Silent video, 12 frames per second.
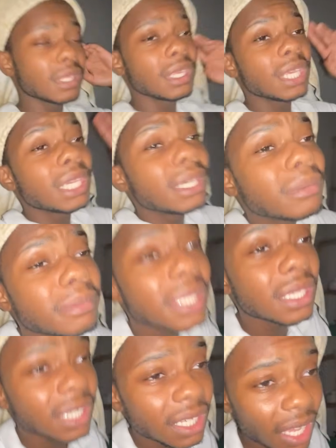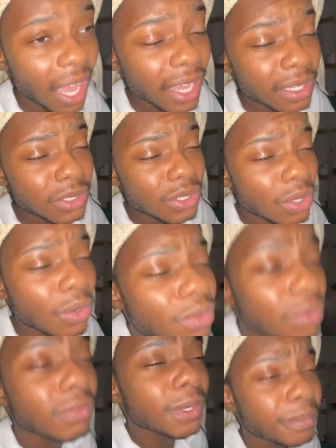Camie, I
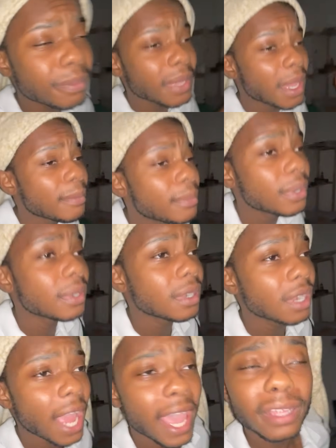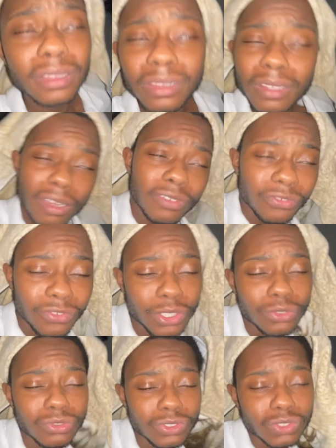don't remember. I love
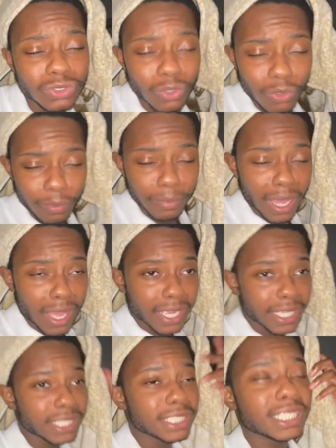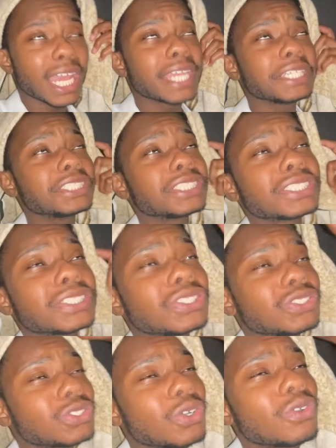you so much. I
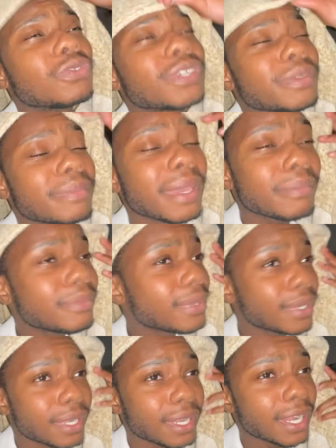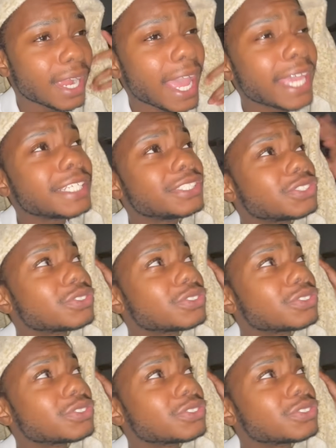just don't remember. I